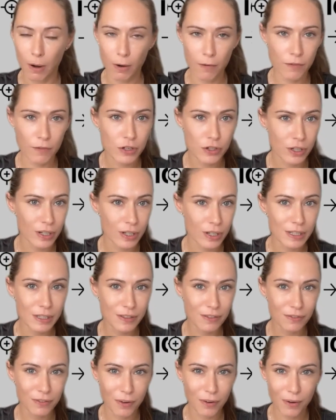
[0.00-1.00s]
Our vision
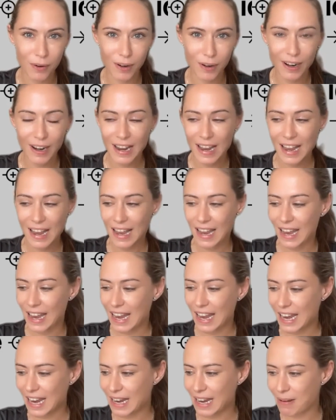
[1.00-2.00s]
is for
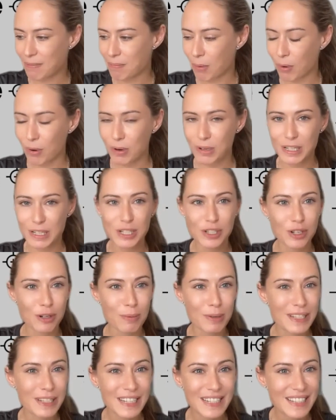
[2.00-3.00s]
a more
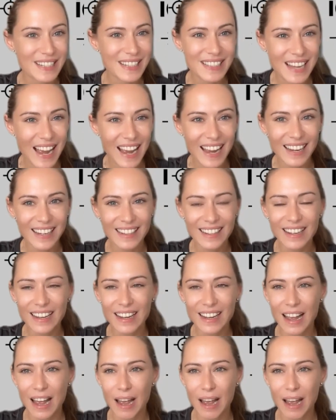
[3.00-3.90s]
distributed design